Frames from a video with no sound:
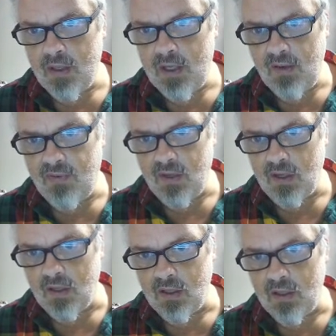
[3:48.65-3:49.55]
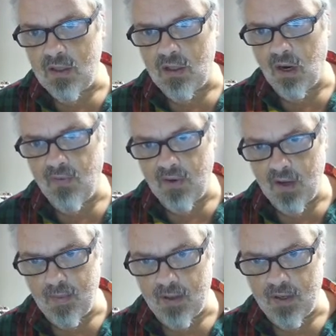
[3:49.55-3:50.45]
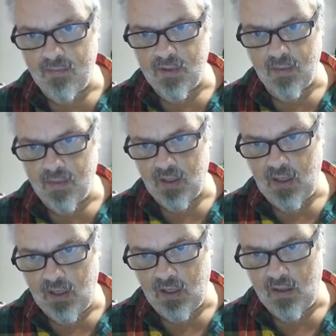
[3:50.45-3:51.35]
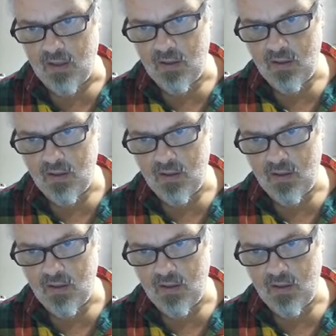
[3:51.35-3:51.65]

chieftain is starving. I better give him something to eat.